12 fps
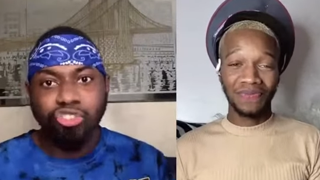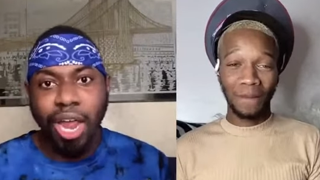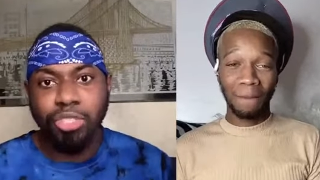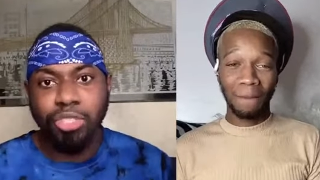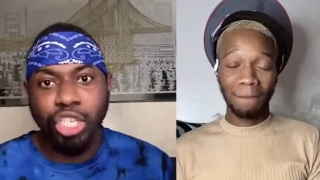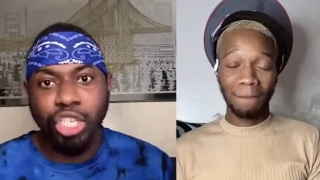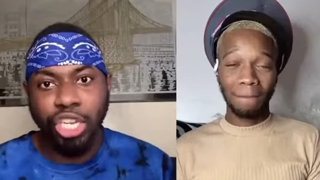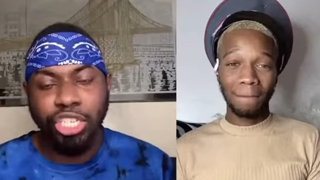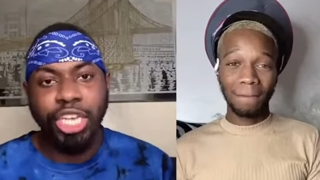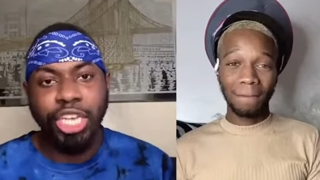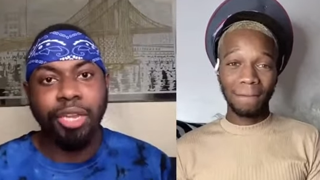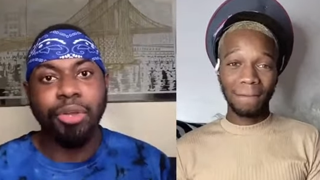Speaker 1: subscribed to
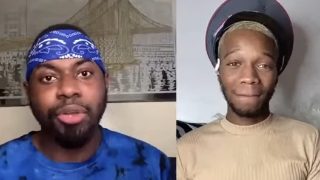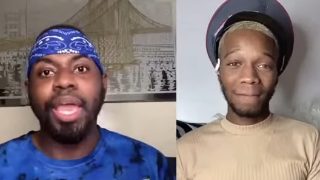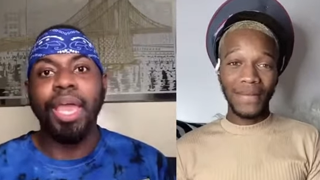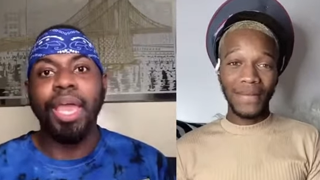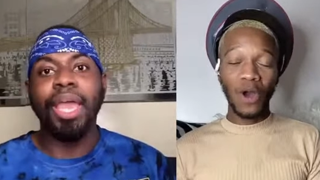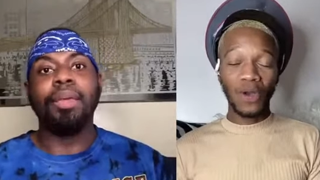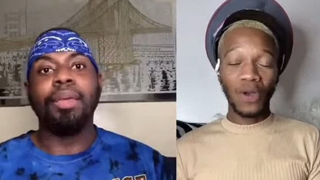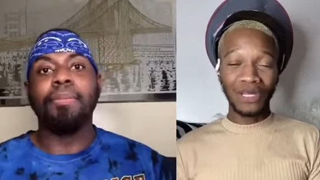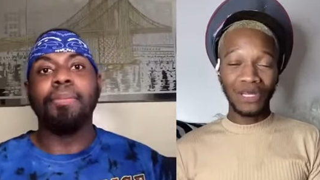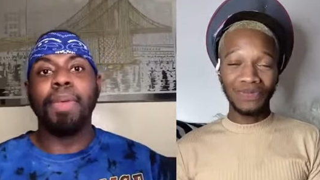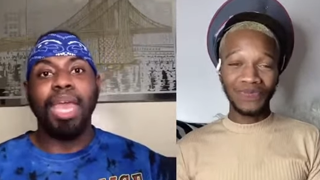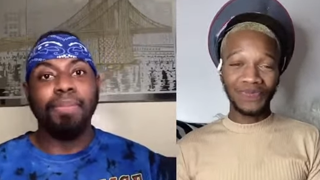your channel
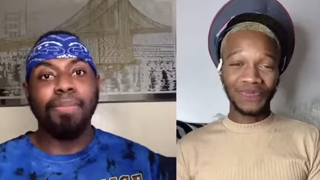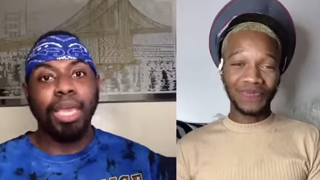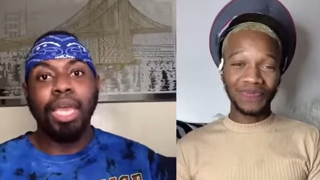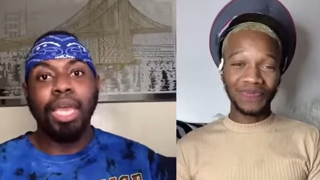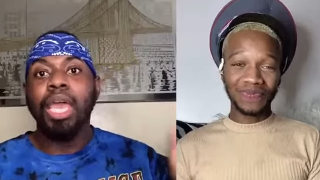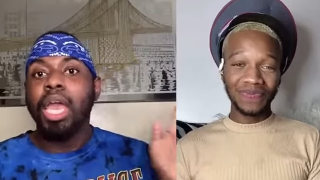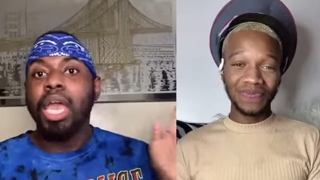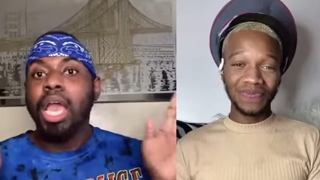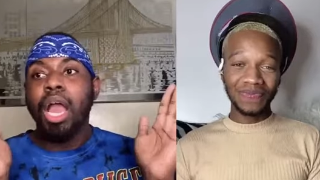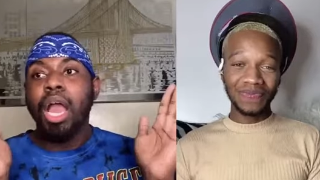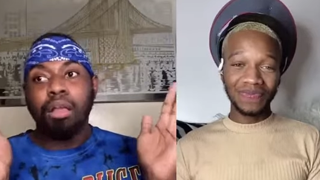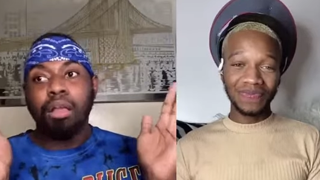and mm-hmm. baby,
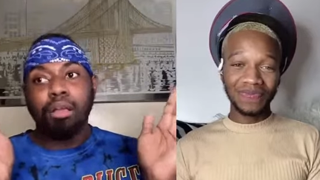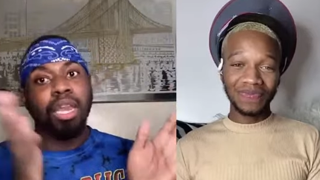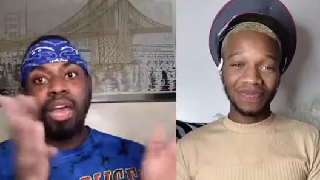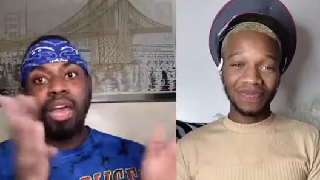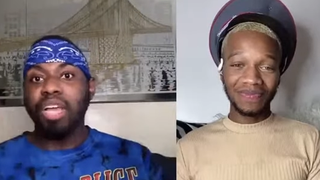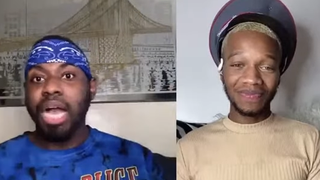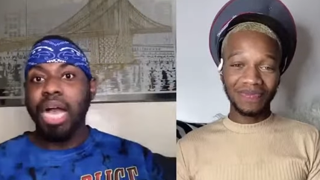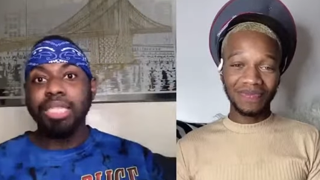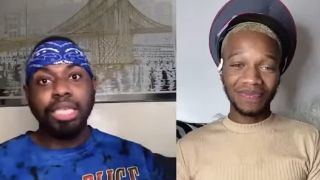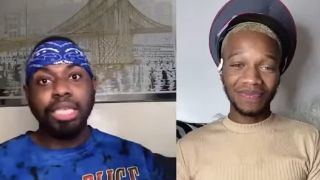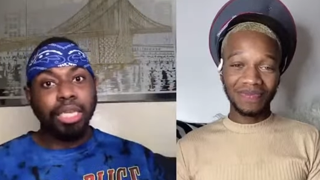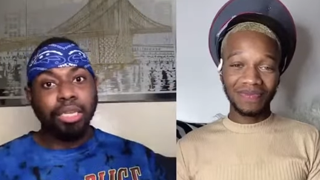love the
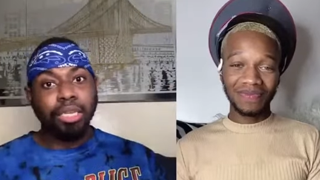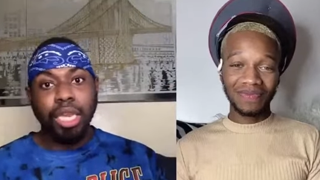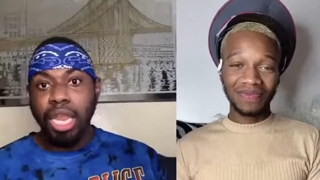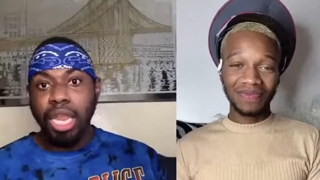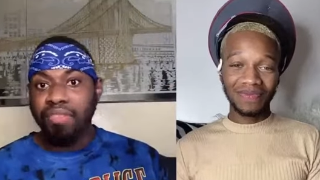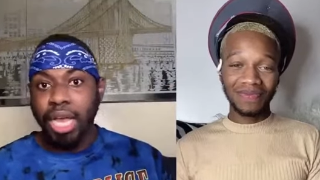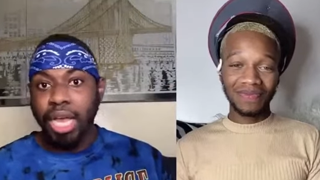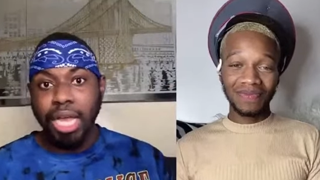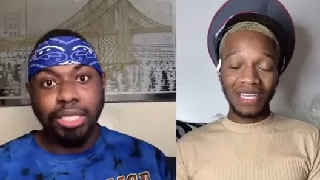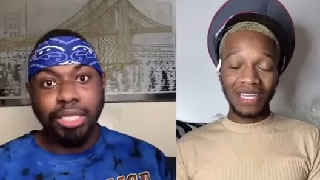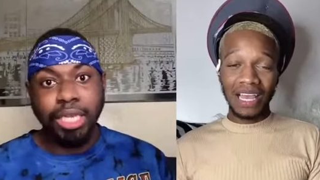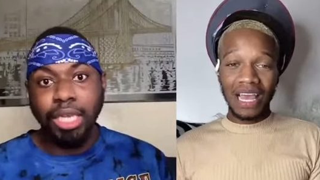content. Love the
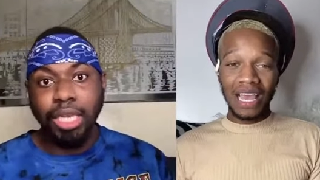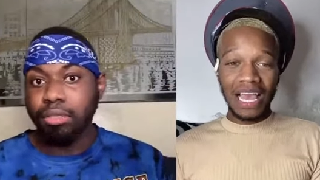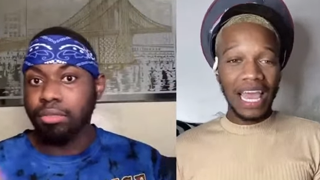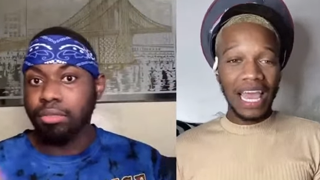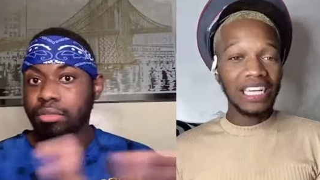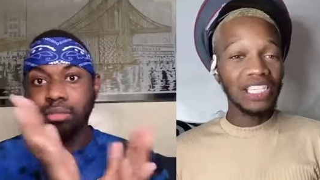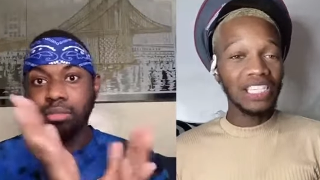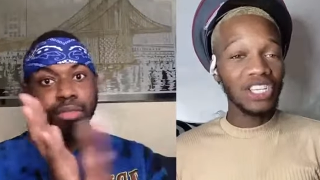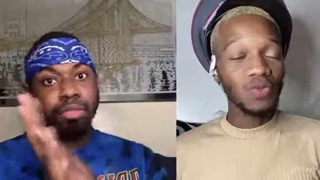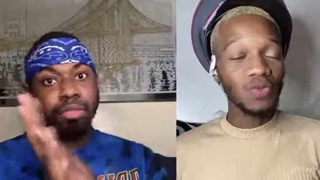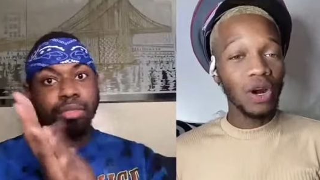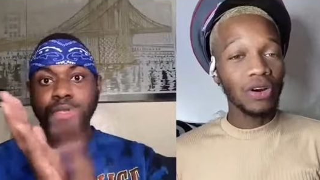content. It just
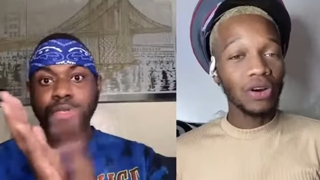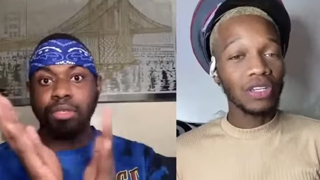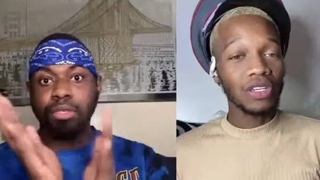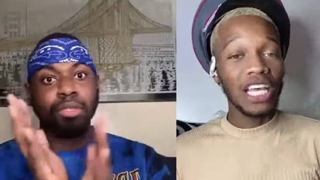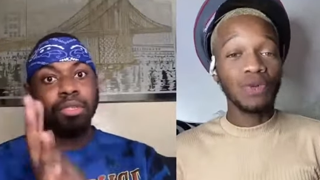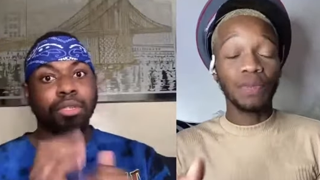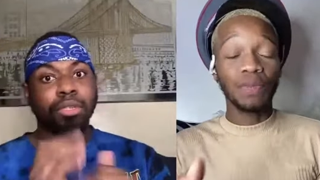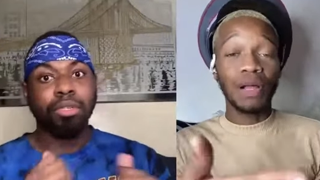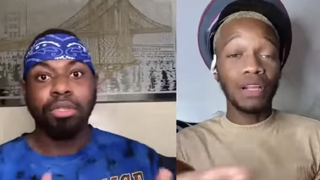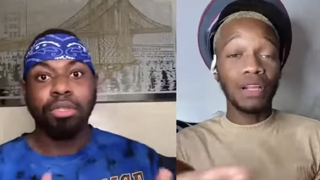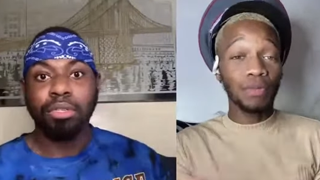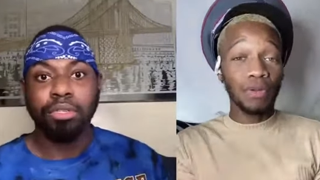needs
Speaker 2: work. That's what the
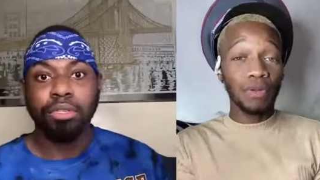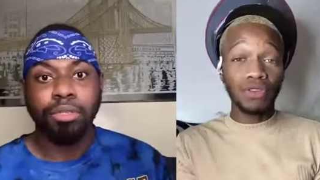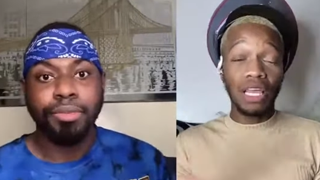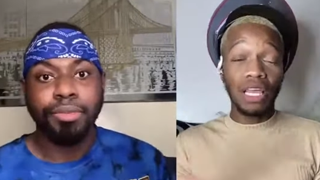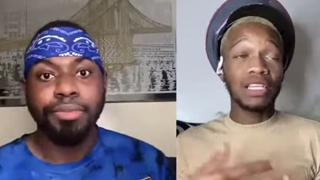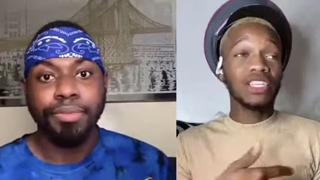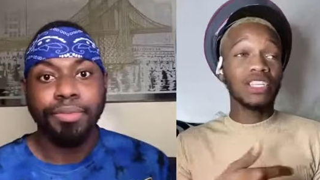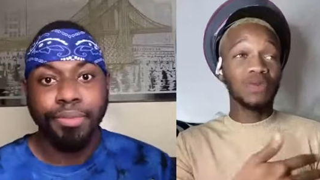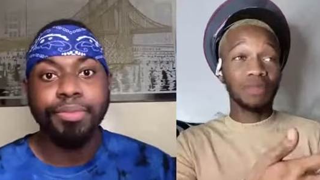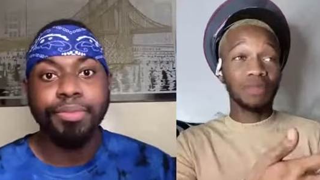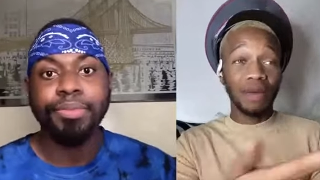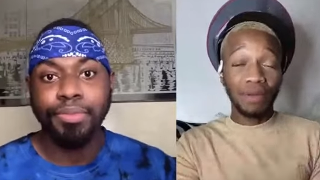pl- the, pl- the like.
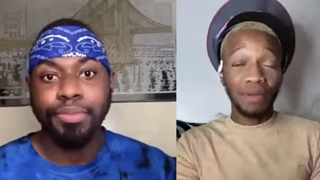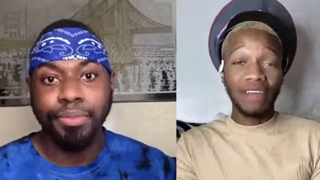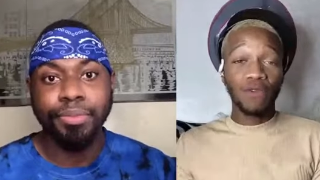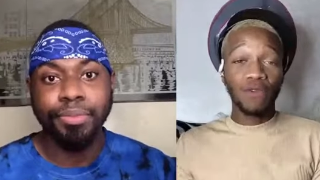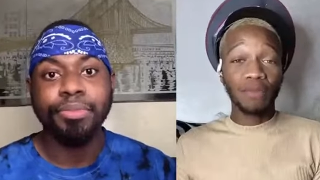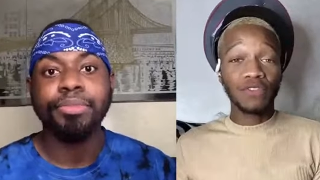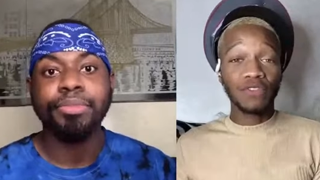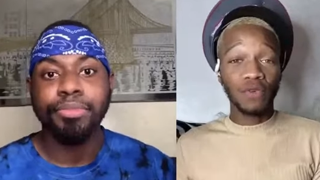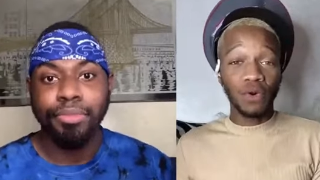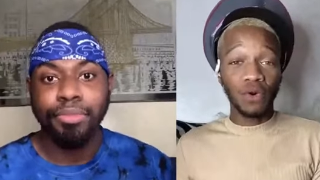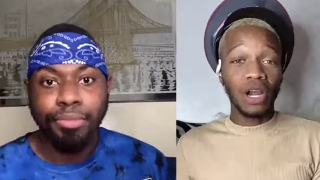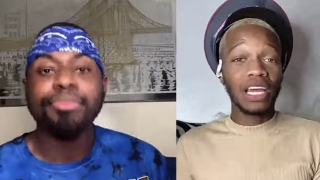That's what the, my platform
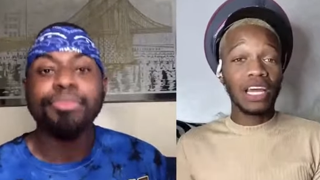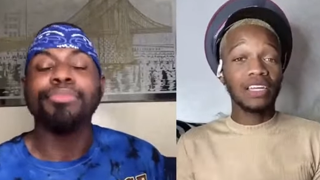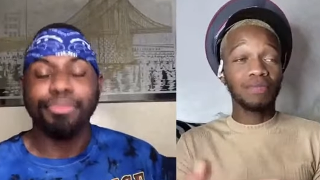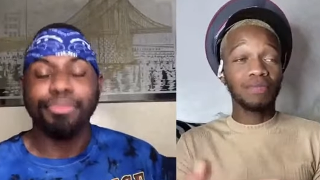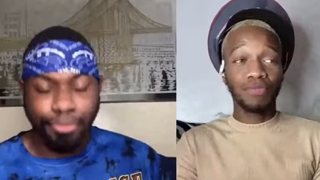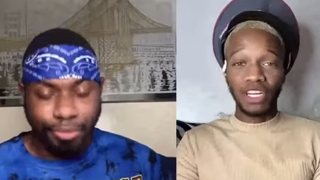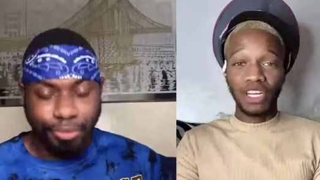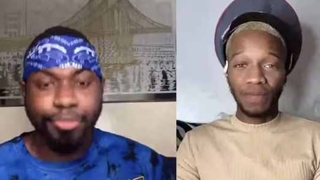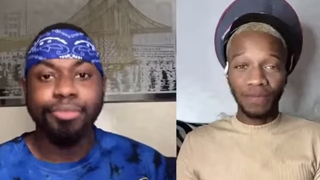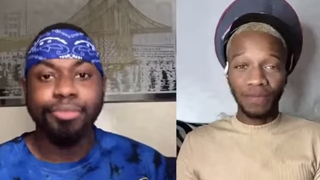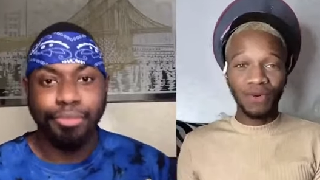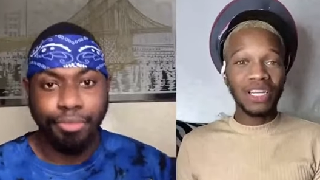is for. I gotta
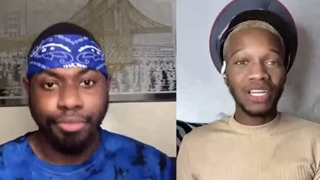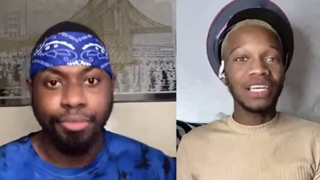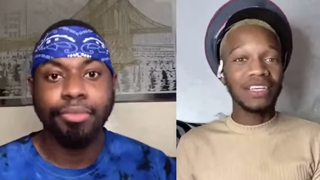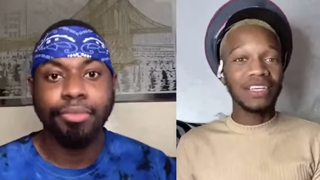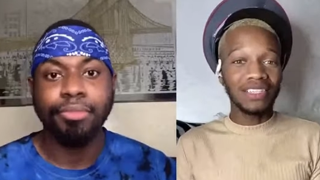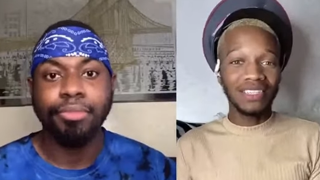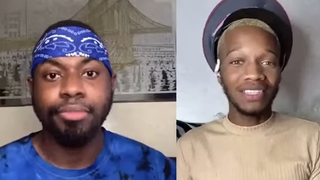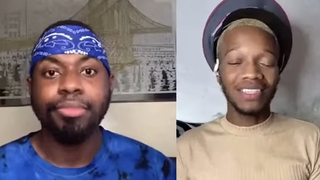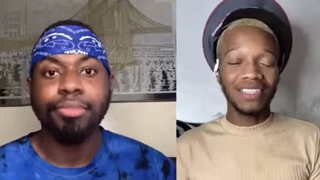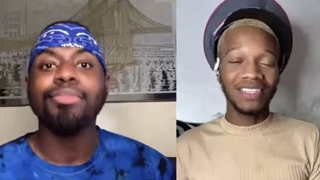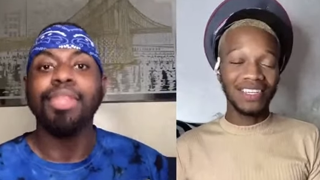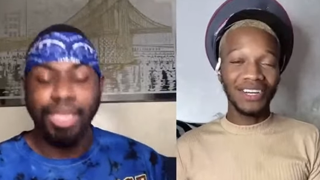bring people on in.
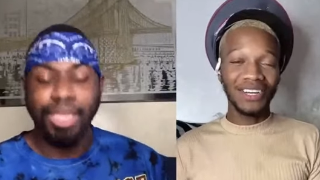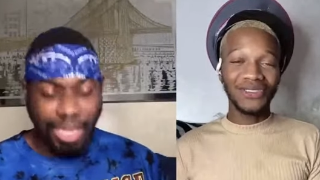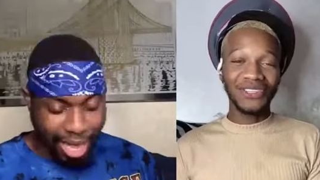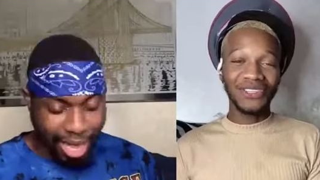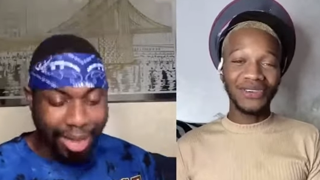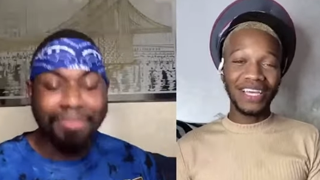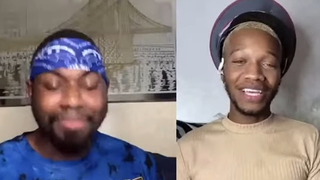You know. Yep. So